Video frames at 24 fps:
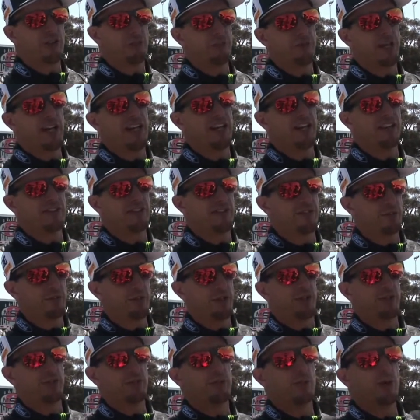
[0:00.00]
the plan is to
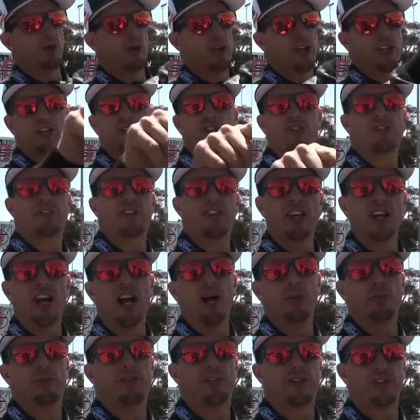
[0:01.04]
build more interesting
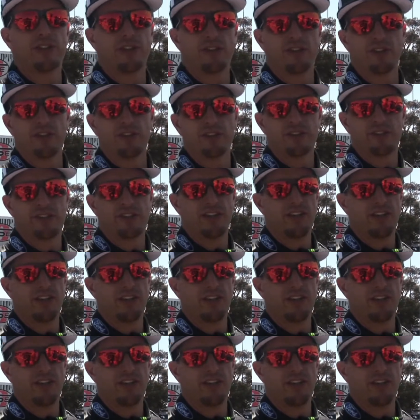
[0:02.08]
obstacles